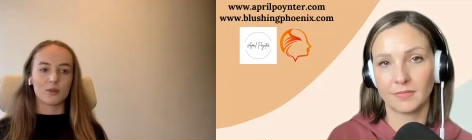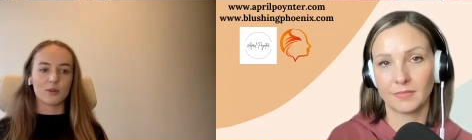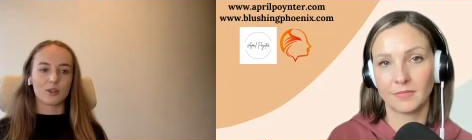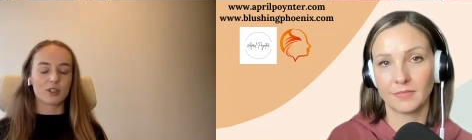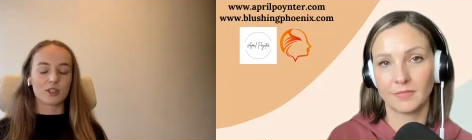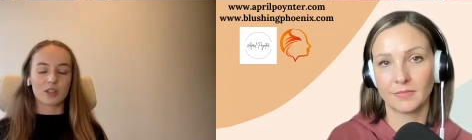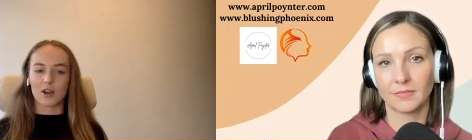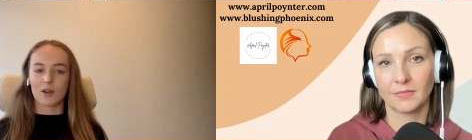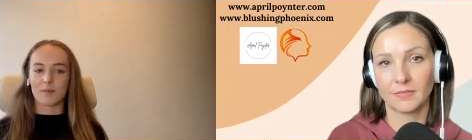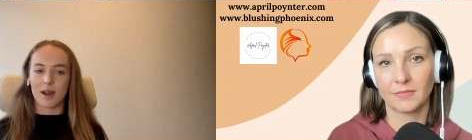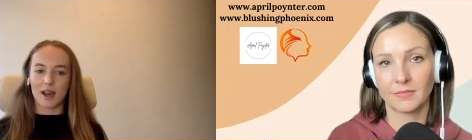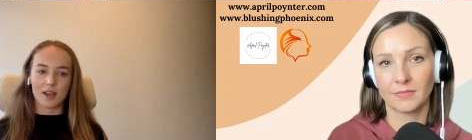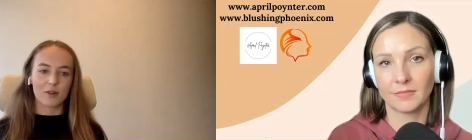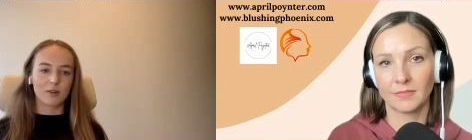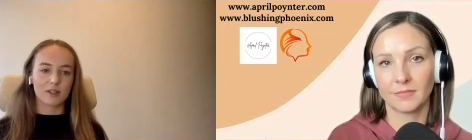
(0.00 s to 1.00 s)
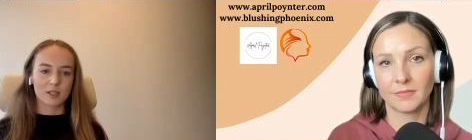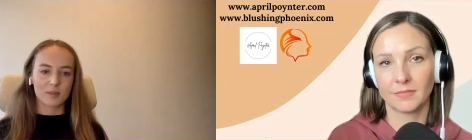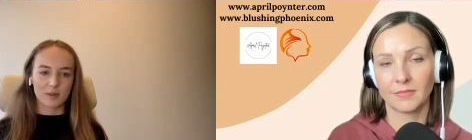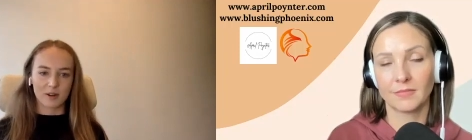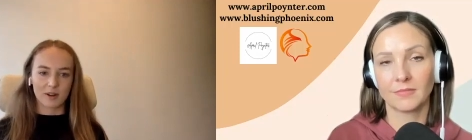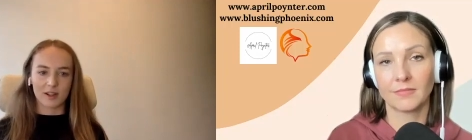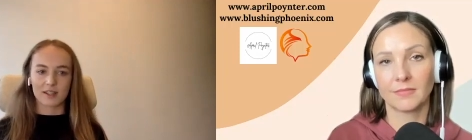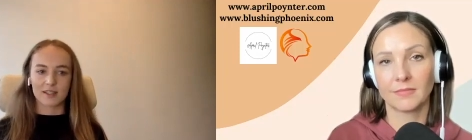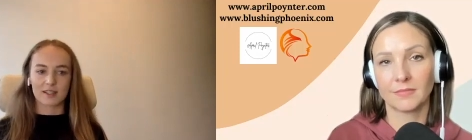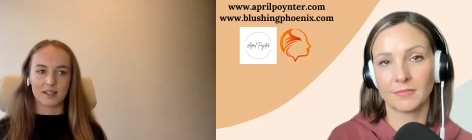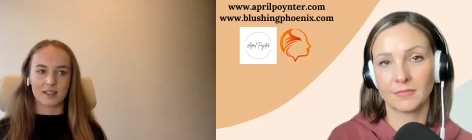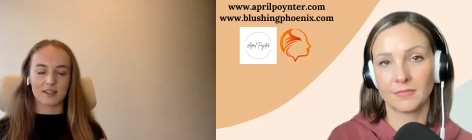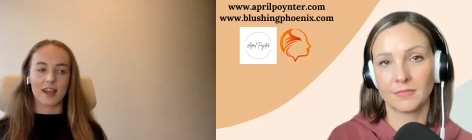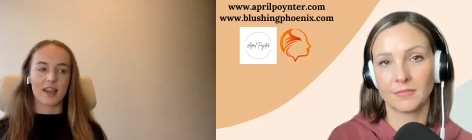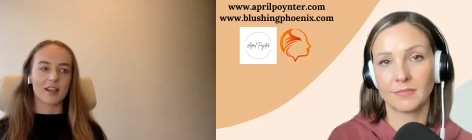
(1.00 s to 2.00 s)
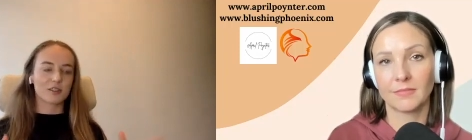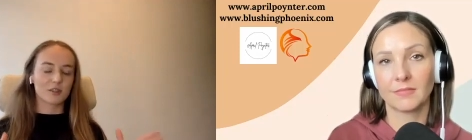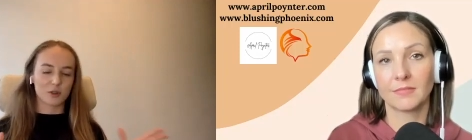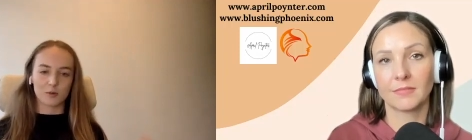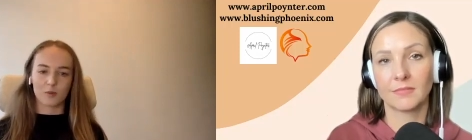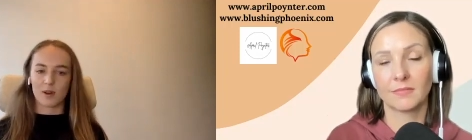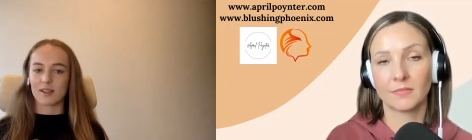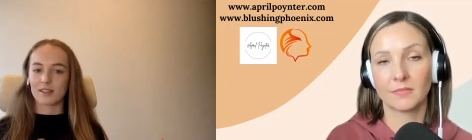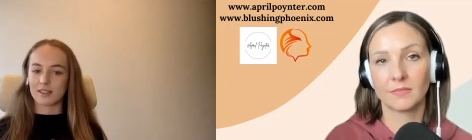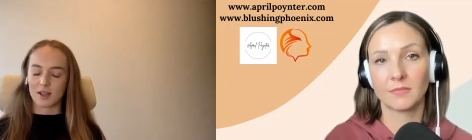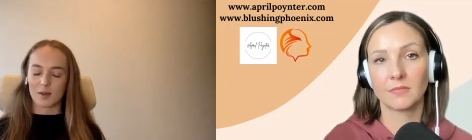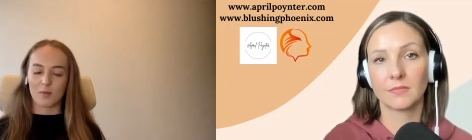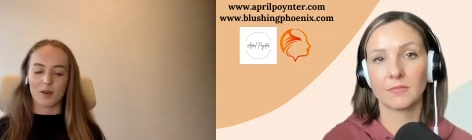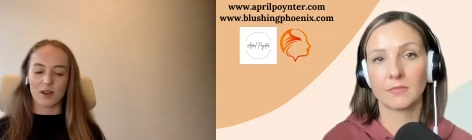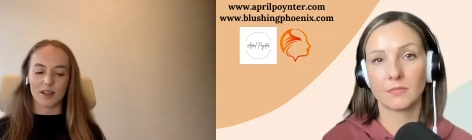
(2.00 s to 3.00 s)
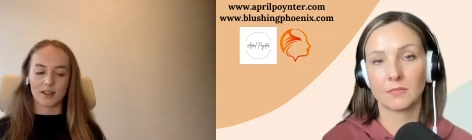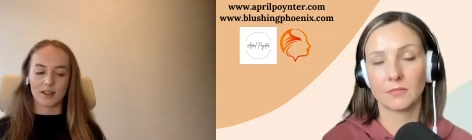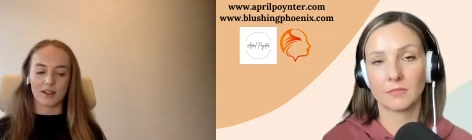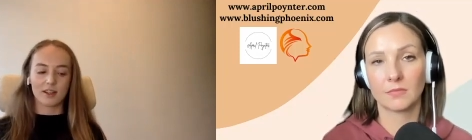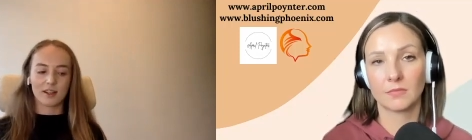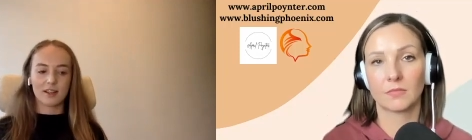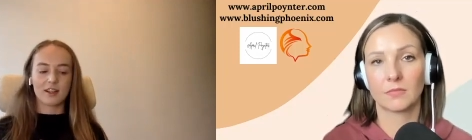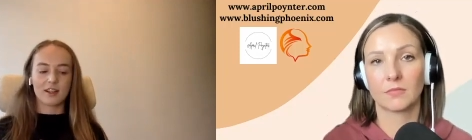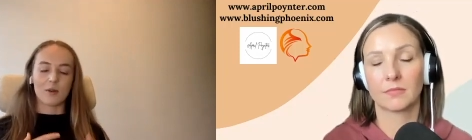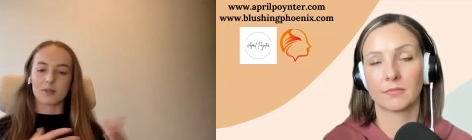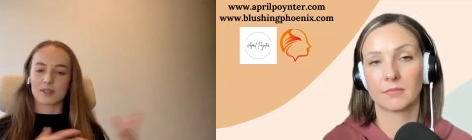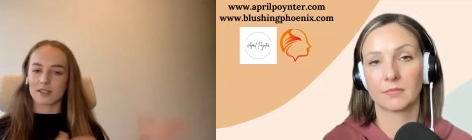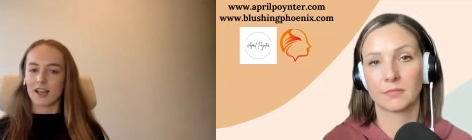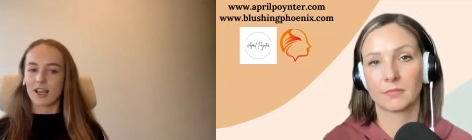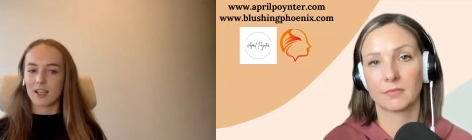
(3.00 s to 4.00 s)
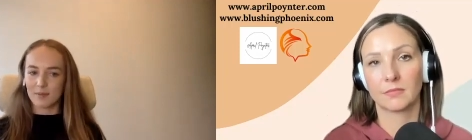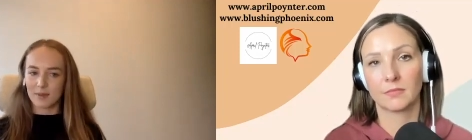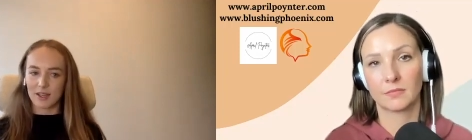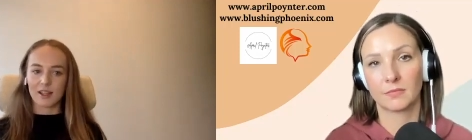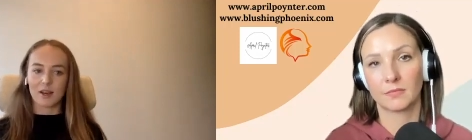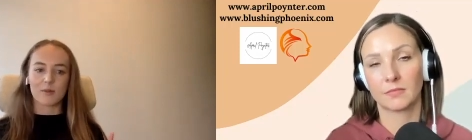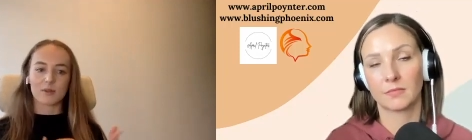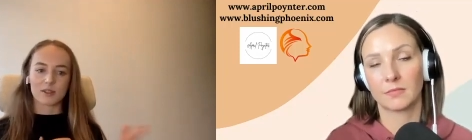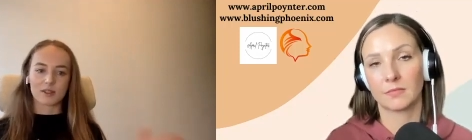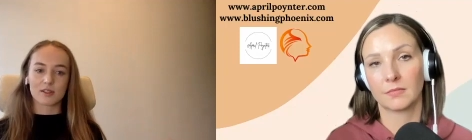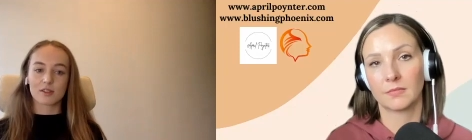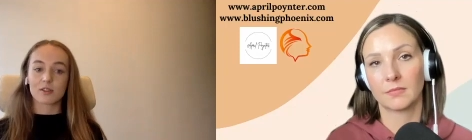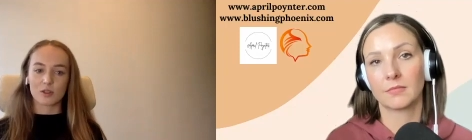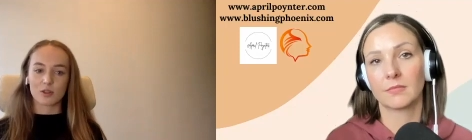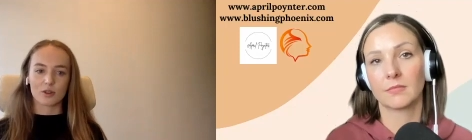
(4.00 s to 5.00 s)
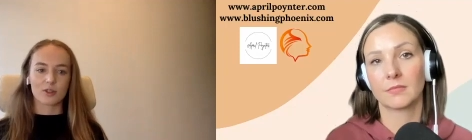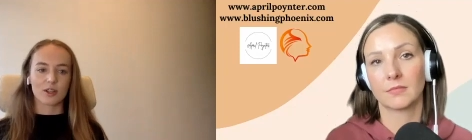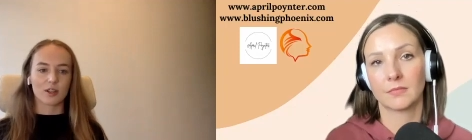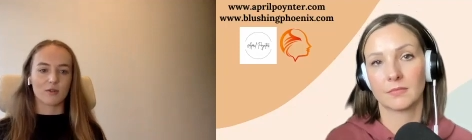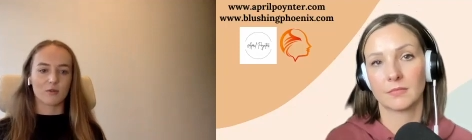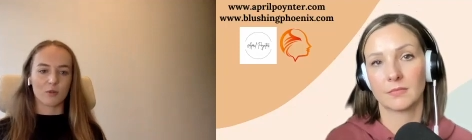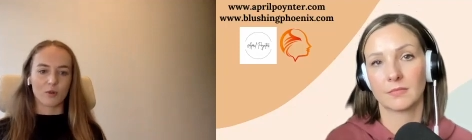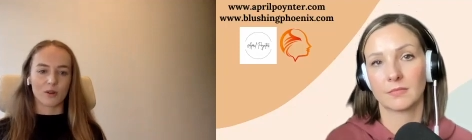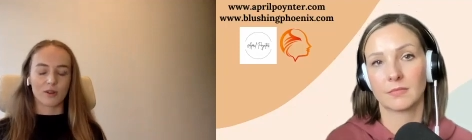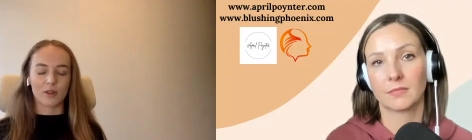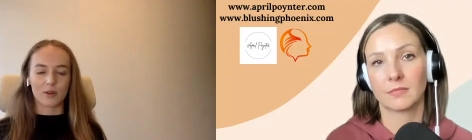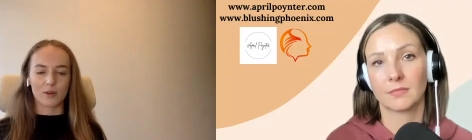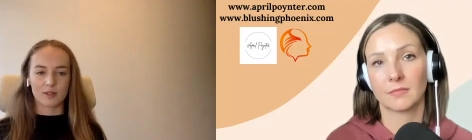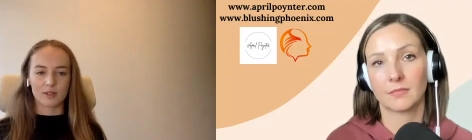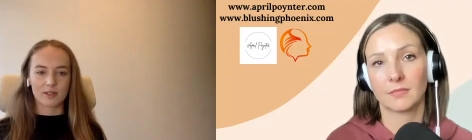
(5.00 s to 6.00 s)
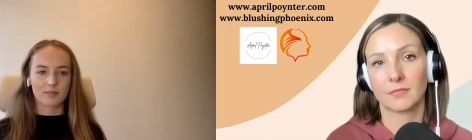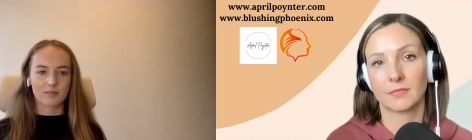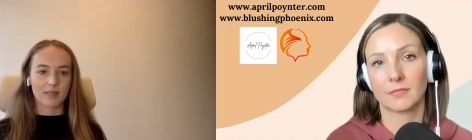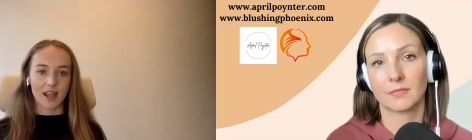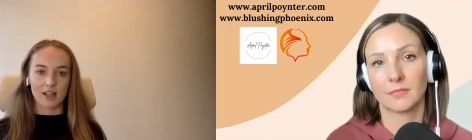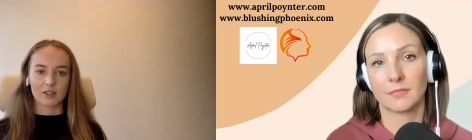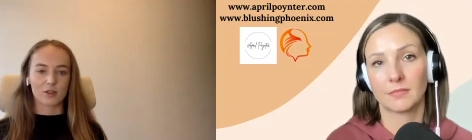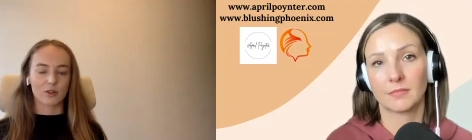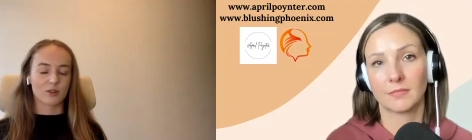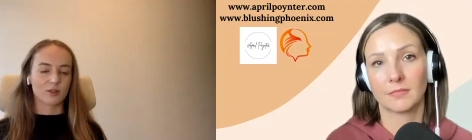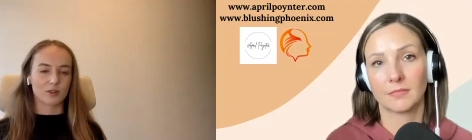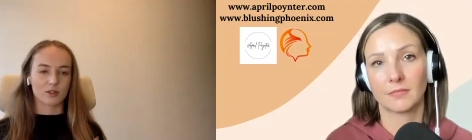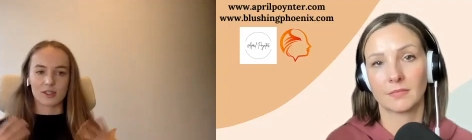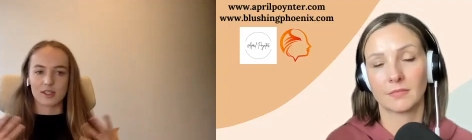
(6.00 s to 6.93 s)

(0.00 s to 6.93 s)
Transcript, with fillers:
Speaker 1: to share my own experience in case there was someone that was like me that was searching for those answers or